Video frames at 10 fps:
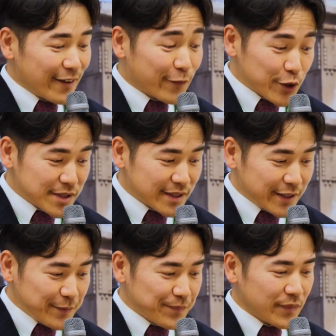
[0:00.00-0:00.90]

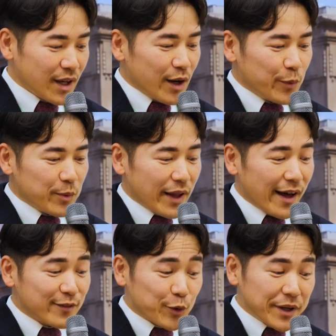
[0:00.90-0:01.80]
Firstly, we will
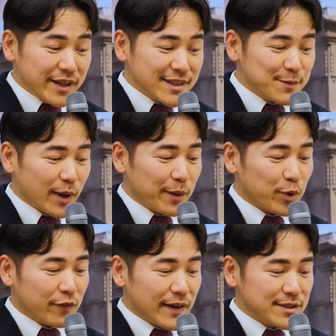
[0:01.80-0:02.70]
have greetings by
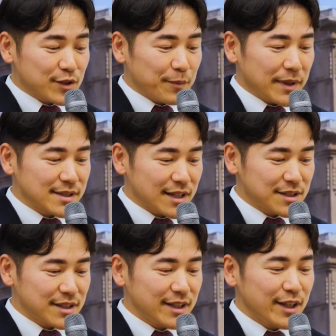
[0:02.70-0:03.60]
Professor
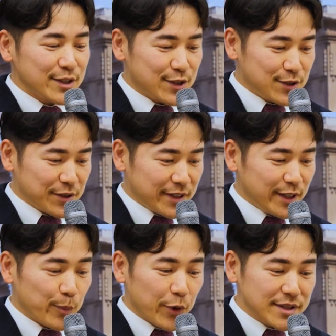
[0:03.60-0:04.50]
Masashi
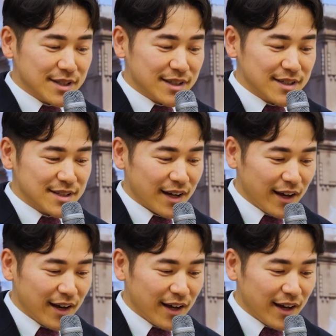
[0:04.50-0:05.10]
Suzuki, President